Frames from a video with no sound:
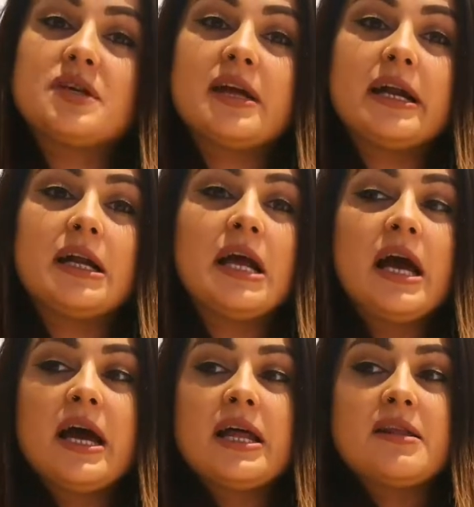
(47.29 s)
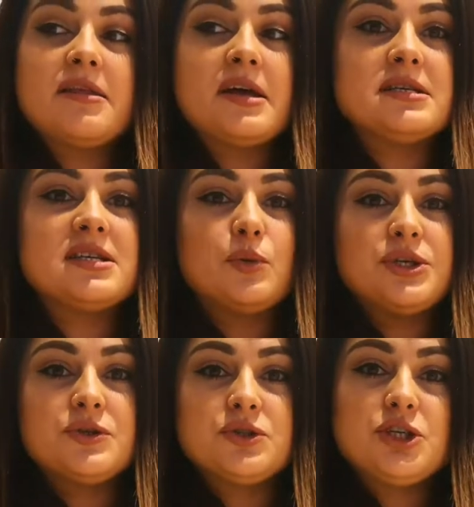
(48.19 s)
So then the things that
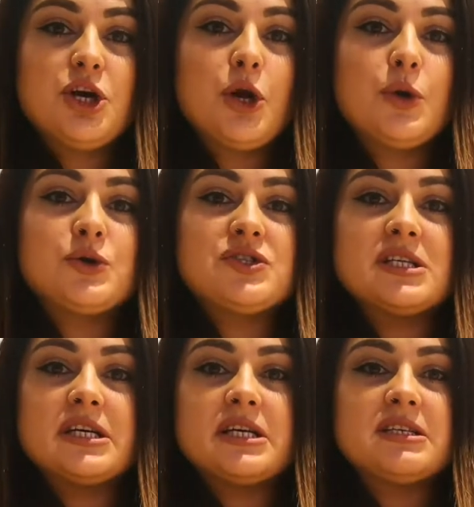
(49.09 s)
we don't use,